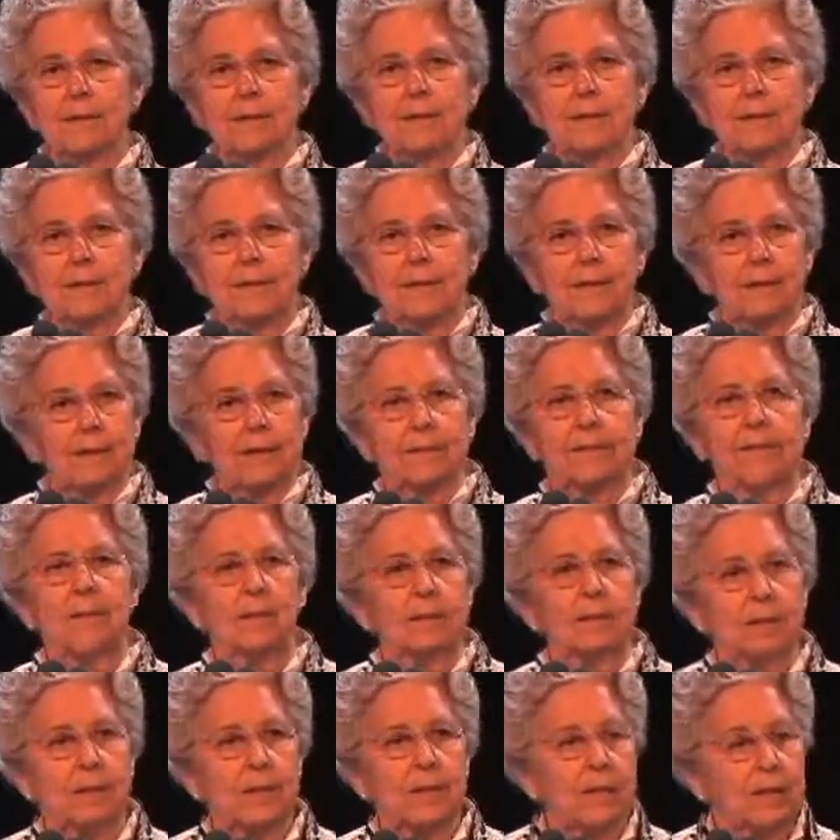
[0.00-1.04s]
I mean,
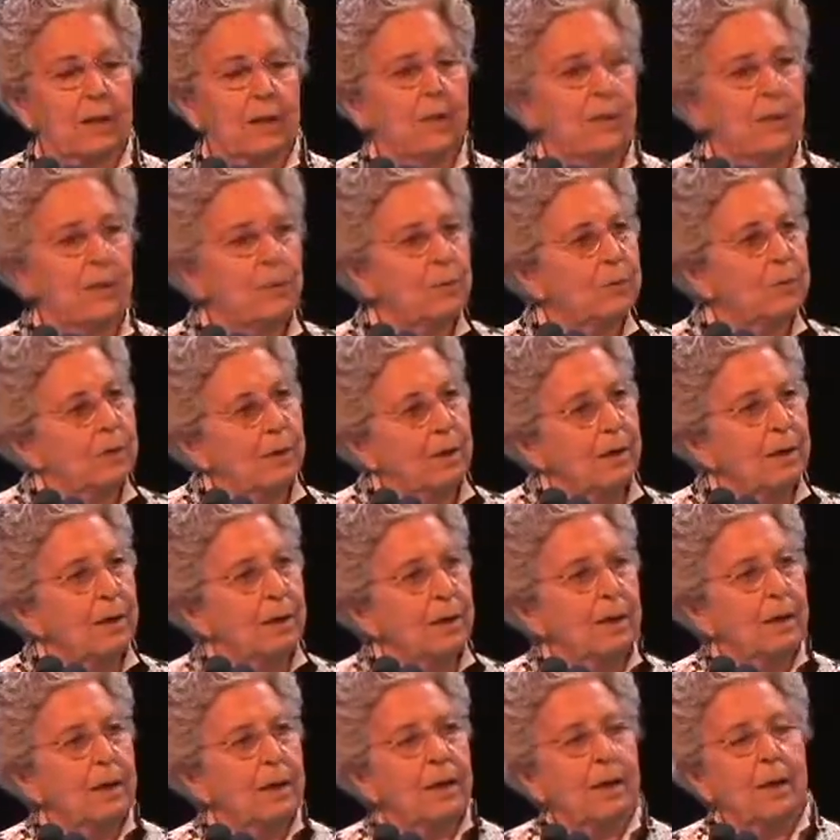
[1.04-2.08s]
how to
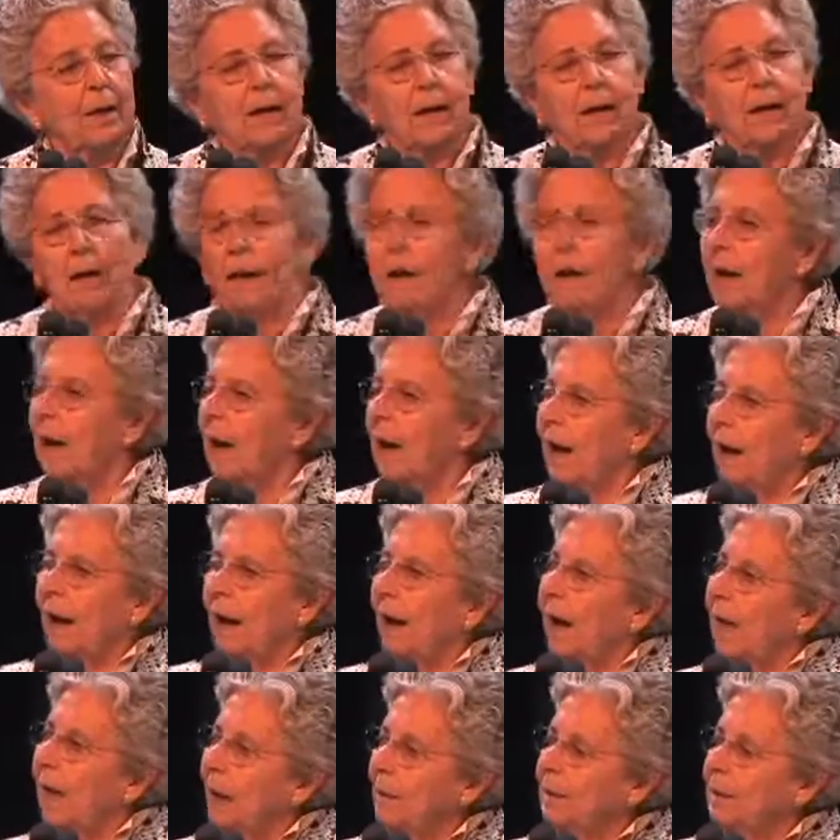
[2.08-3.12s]
do everything.
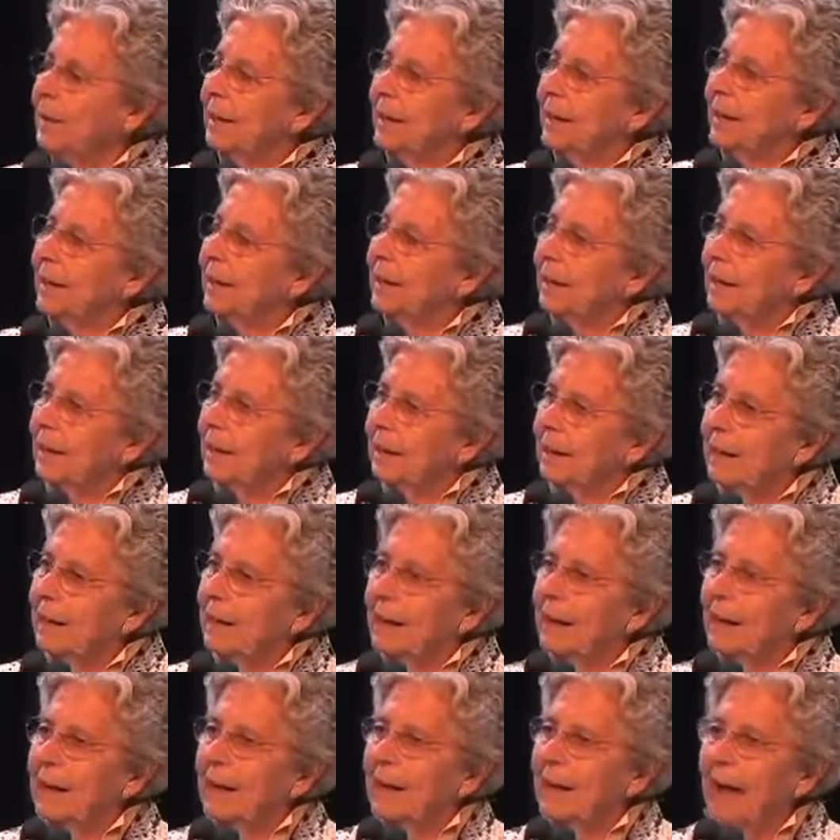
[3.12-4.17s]
Um,
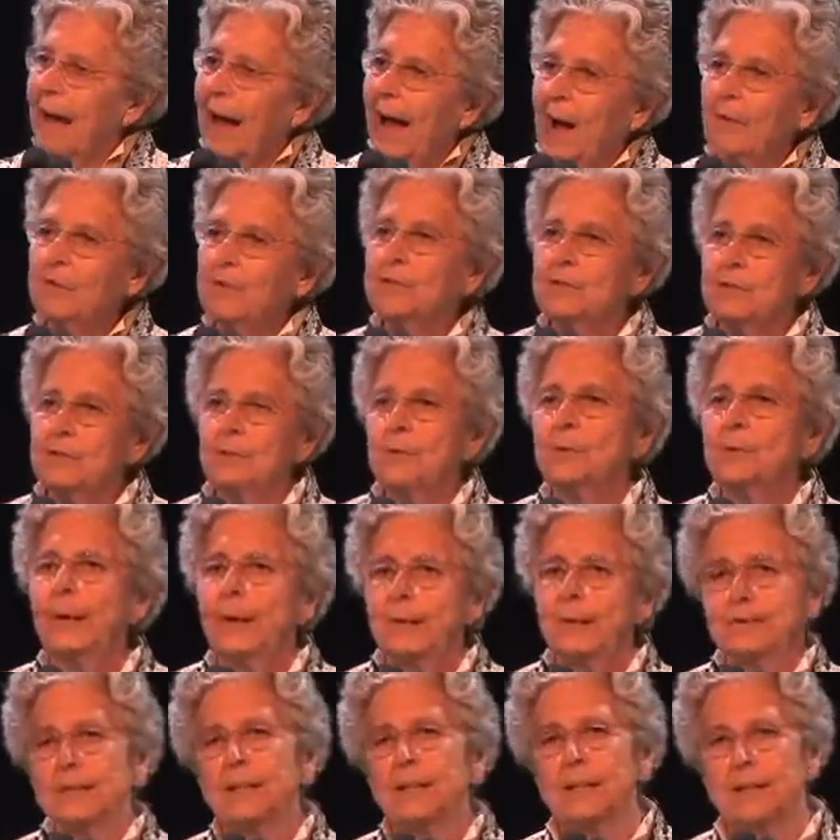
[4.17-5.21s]
and it's
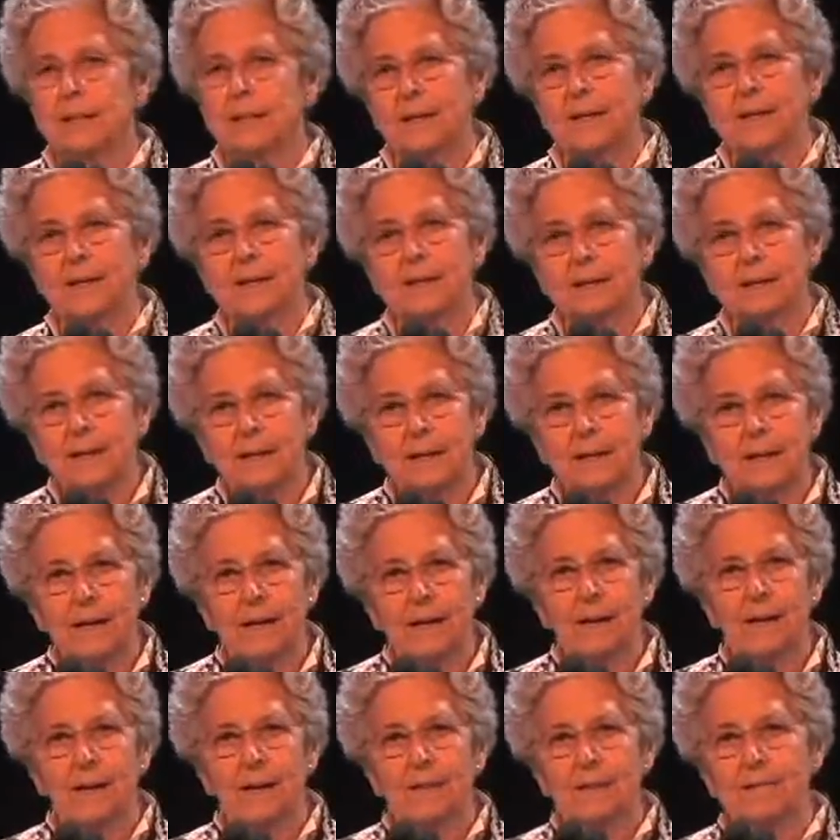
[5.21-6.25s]
beautiful.
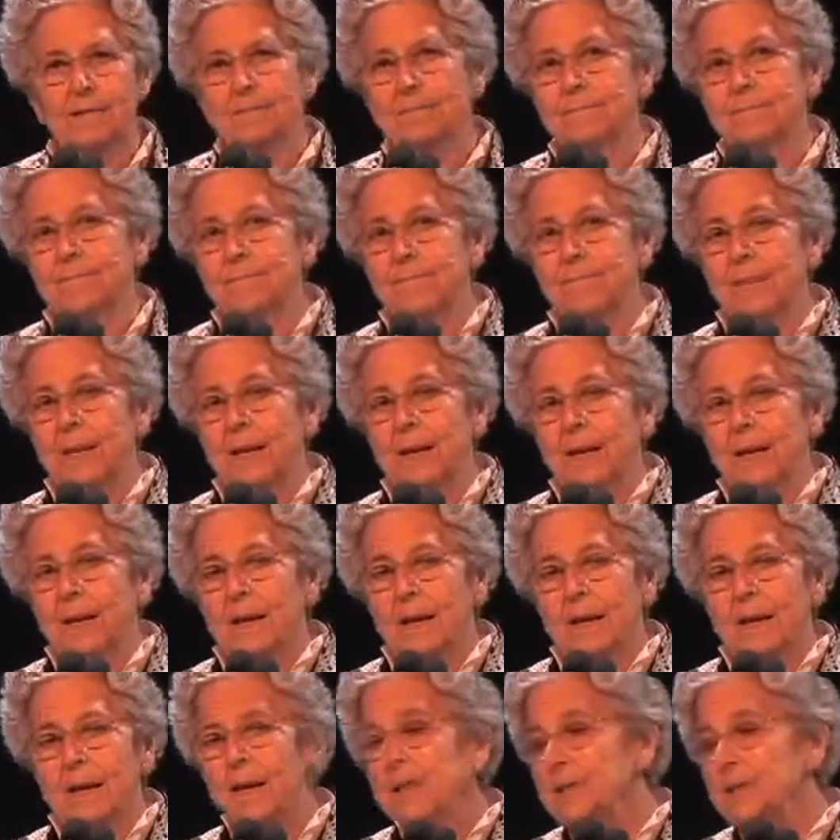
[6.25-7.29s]
And um,
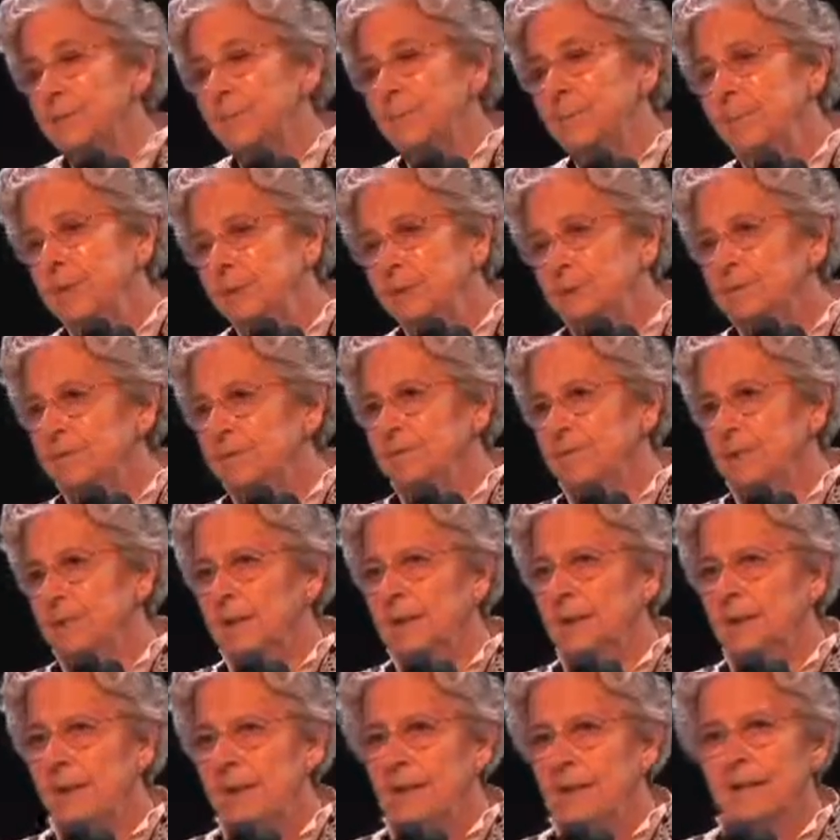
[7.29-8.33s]
I would want them to
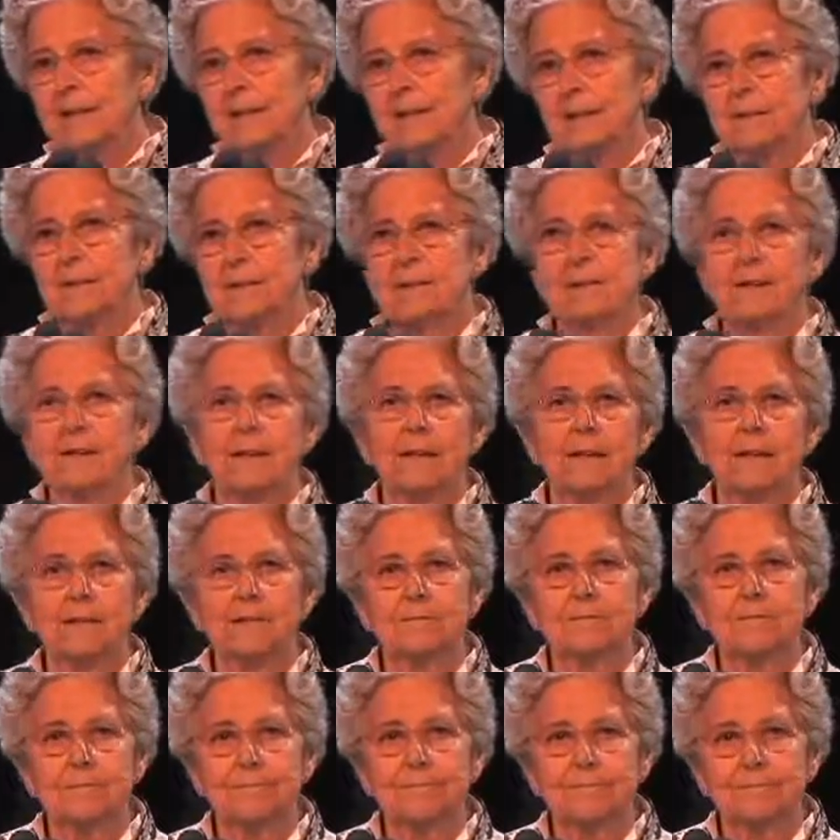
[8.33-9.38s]
know that,
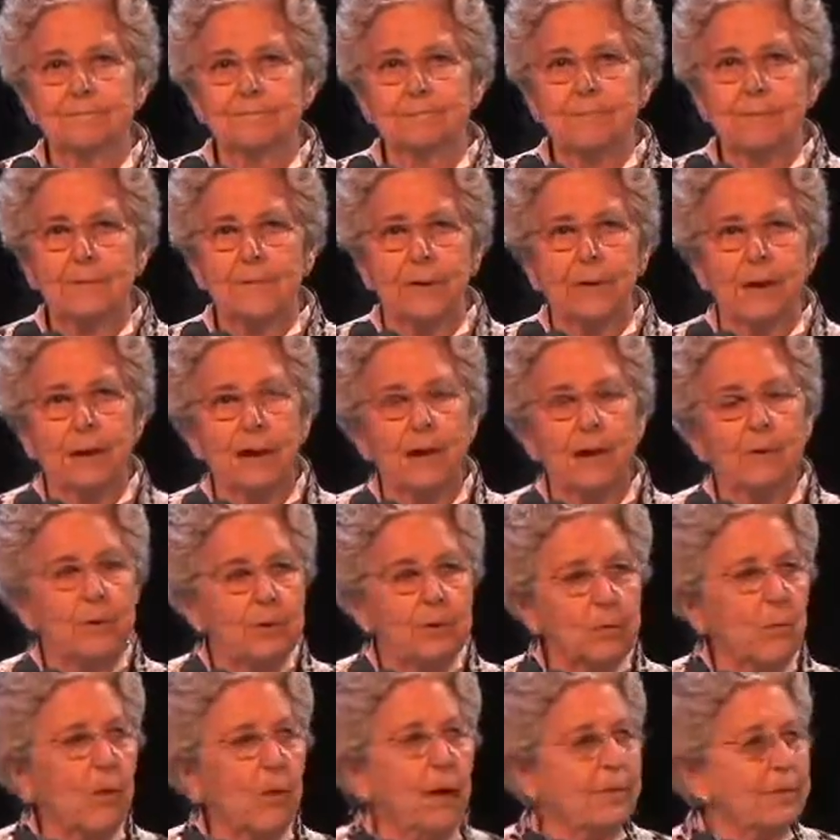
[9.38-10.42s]
that the lifestyle
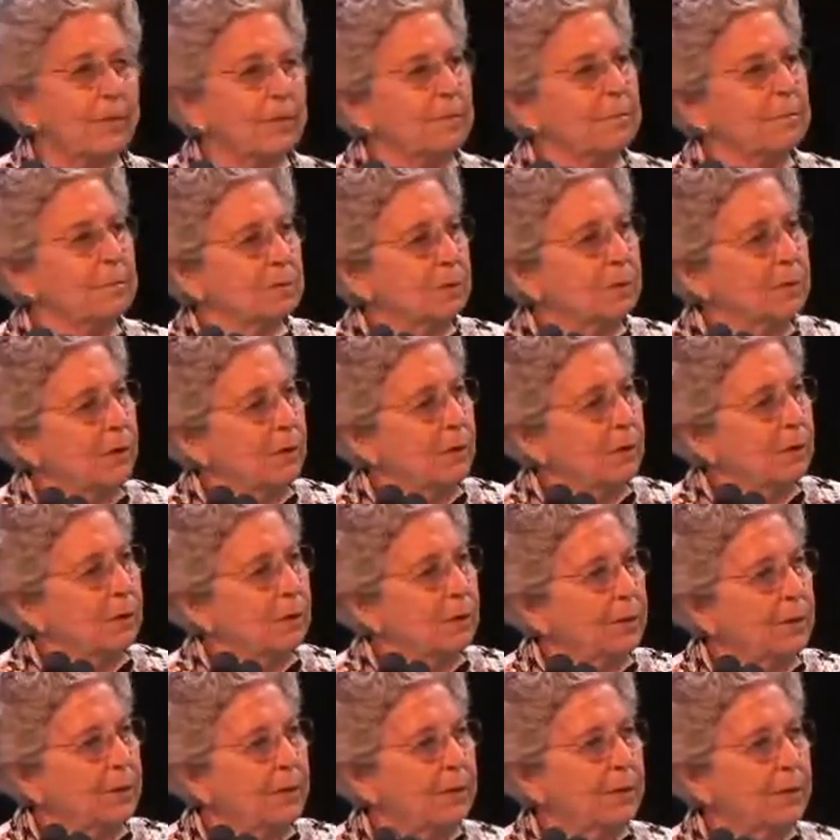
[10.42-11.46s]
is a very
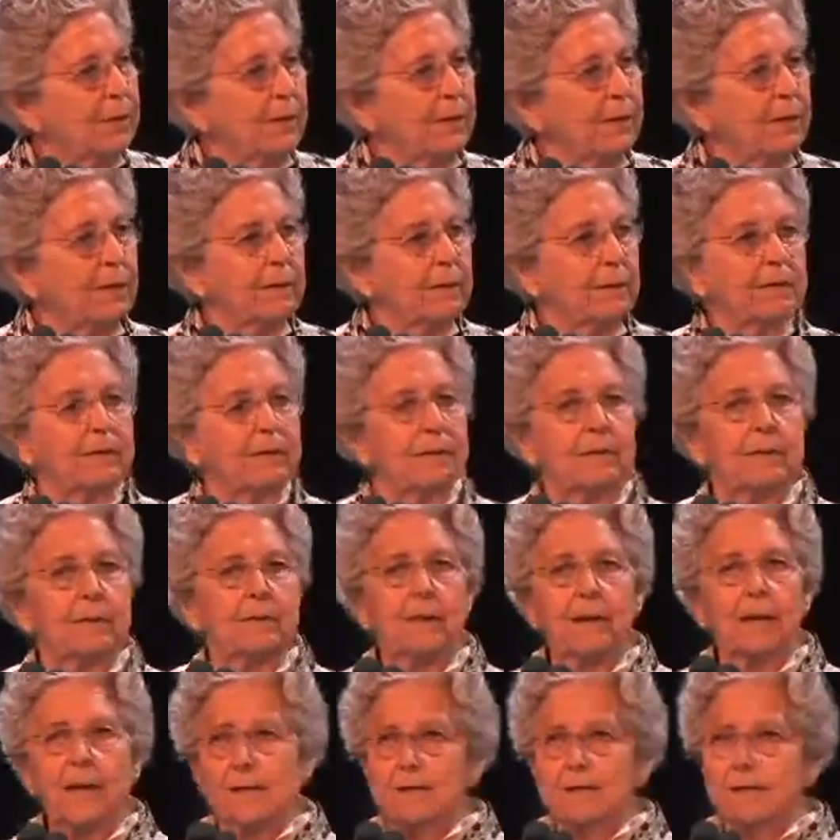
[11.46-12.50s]
um,
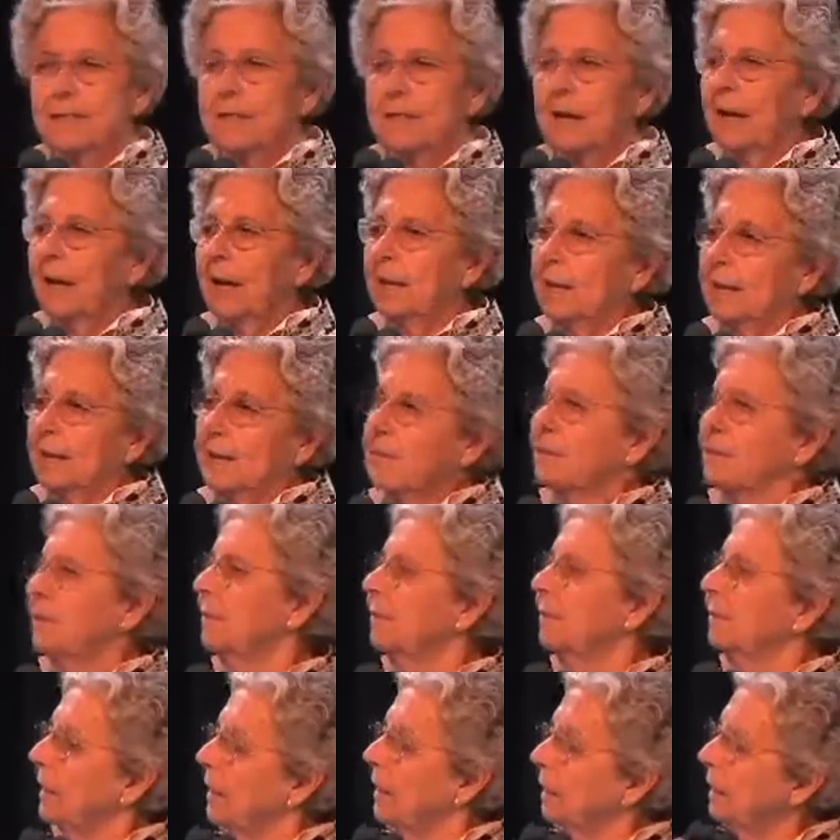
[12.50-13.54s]
healthy
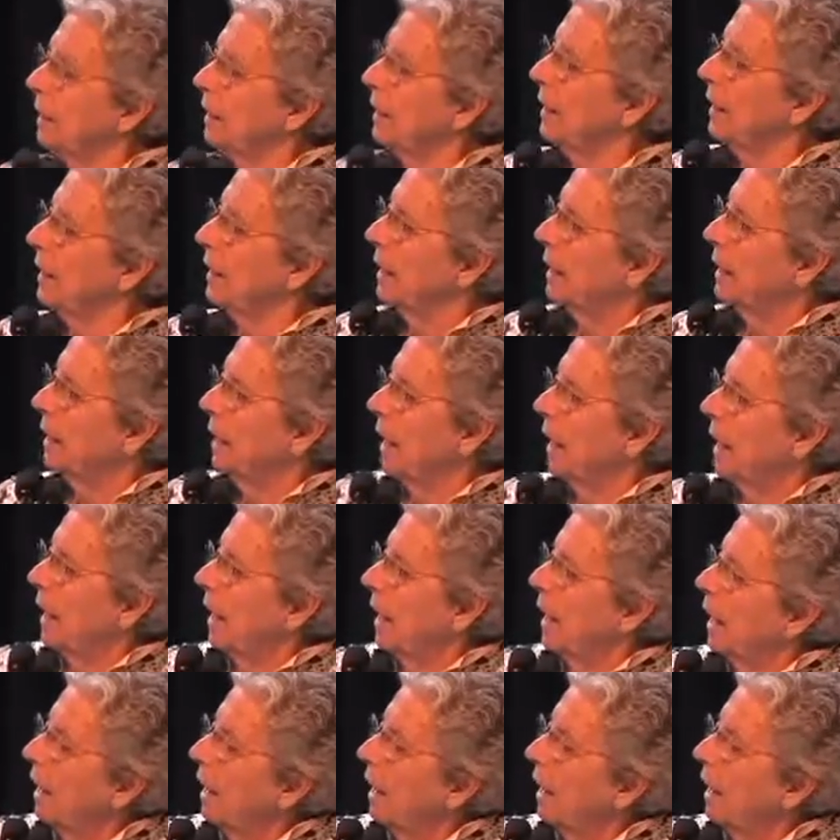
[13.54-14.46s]
one. I live in the